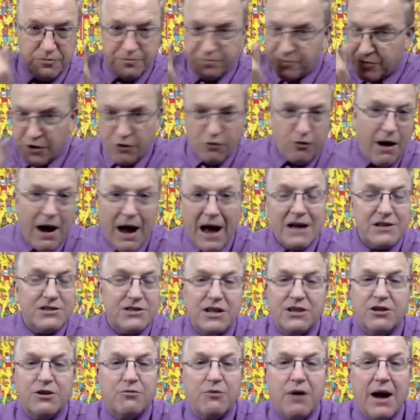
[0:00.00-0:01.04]
crashed at
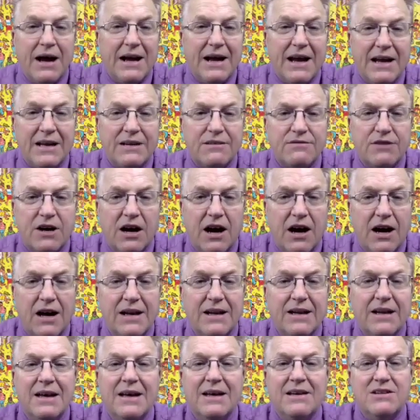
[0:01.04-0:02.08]
the right hand of God
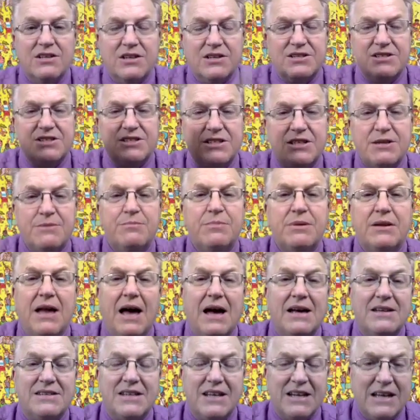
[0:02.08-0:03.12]
to
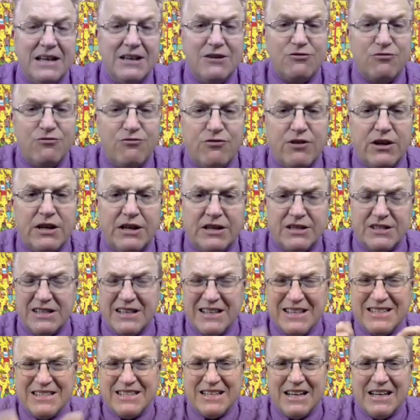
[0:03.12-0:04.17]
symbolize that he's finished. He
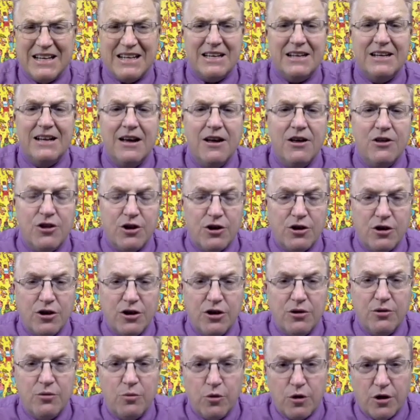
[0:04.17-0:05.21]
did the
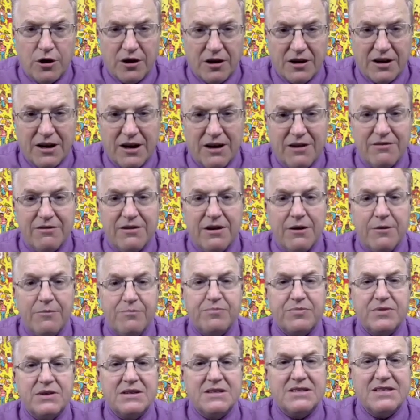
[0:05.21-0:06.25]
good work of
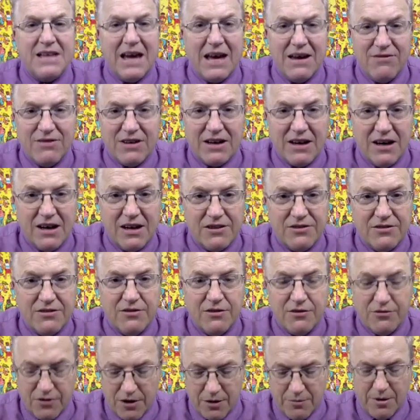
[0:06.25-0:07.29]
saving us
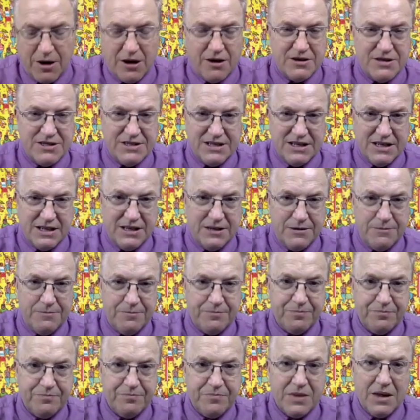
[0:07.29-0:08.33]
from our sin.
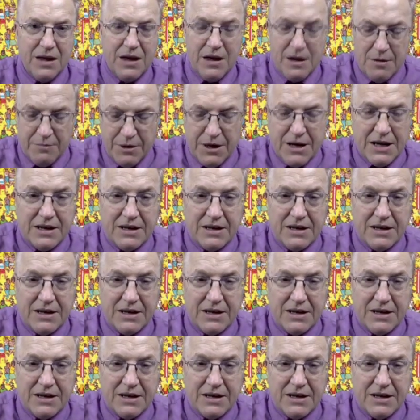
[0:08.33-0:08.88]
But